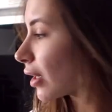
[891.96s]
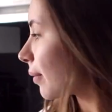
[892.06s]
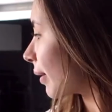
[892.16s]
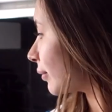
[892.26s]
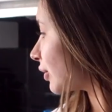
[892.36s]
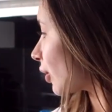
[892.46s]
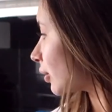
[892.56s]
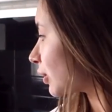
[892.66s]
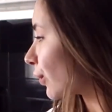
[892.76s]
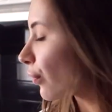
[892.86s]
I got my
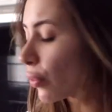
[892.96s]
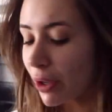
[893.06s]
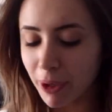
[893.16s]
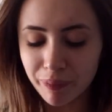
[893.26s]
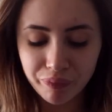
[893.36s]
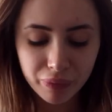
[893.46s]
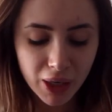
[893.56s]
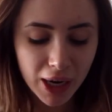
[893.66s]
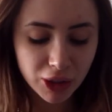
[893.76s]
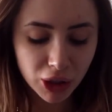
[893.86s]
results for
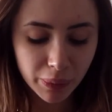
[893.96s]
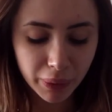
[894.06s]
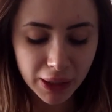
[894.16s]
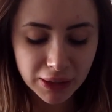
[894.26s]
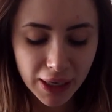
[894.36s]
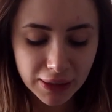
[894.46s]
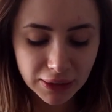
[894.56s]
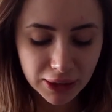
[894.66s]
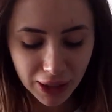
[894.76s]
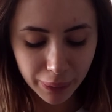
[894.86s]
I took a blood test
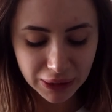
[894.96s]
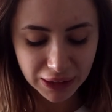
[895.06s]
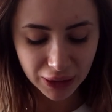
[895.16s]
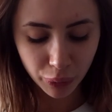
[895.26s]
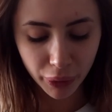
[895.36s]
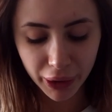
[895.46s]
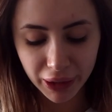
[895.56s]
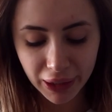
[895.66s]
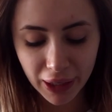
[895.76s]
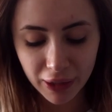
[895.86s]
because I was like
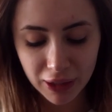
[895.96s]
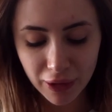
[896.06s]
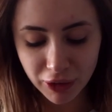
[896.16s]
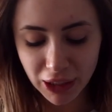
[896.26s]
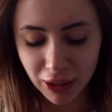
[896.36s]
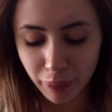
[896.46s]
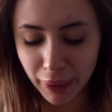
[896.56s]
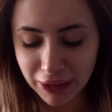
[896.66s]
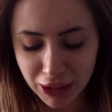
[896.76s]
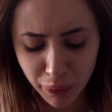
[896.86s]
worried. Like, I had never taken a
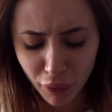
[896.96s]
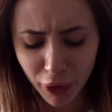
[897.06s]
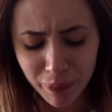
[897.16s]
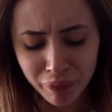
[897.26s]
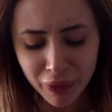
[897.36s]
blood test before.